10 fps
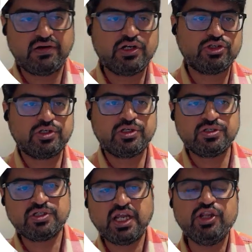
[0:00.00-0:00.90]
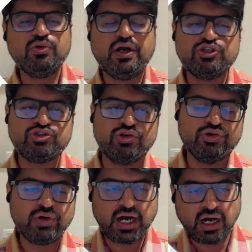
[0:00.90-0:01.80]
Now I'll show
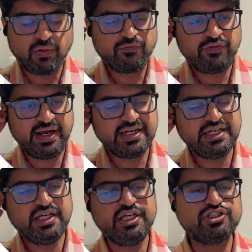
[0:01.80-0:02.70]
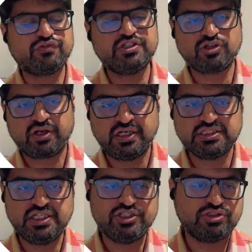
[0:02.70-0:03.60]
you how fat in each of these
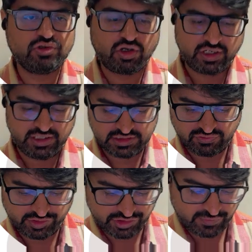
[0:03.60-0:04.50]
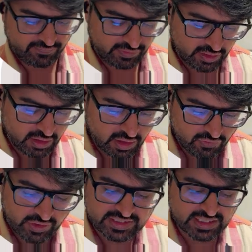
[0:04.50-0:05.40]
organs leads to organ dysfunction.
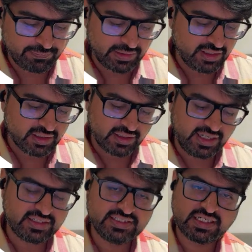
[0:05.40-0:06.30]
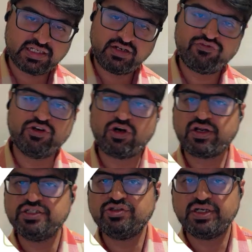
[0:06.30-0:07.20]
For example, right, these are the different
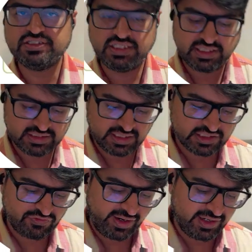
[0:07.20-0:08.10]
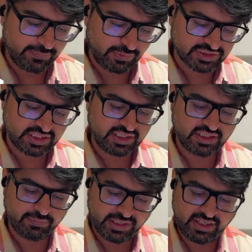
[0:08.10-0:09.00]
organs. You can see there is fat deposited
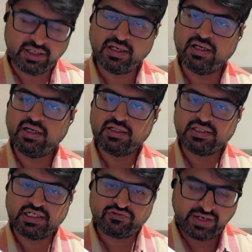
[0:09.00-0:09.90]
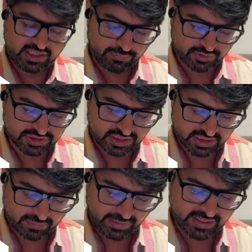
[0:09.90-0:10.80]
in the brain, there is fat deposited
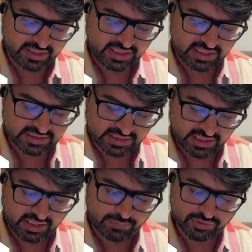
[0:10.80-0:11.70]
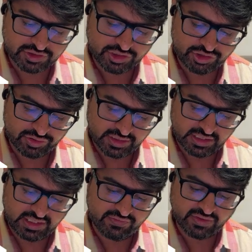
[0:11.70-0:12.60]
in the pancreas, in the adipose tissue, in
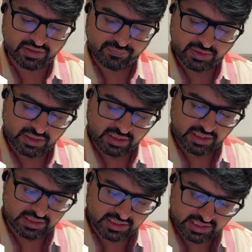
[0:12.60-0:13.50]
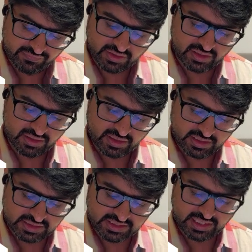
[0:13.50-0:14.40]
the liver, in
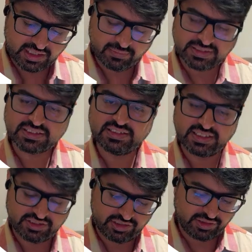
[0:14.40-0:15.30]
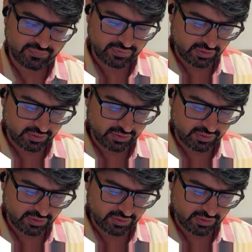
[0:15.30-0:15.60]
the skeletal muscles, etc.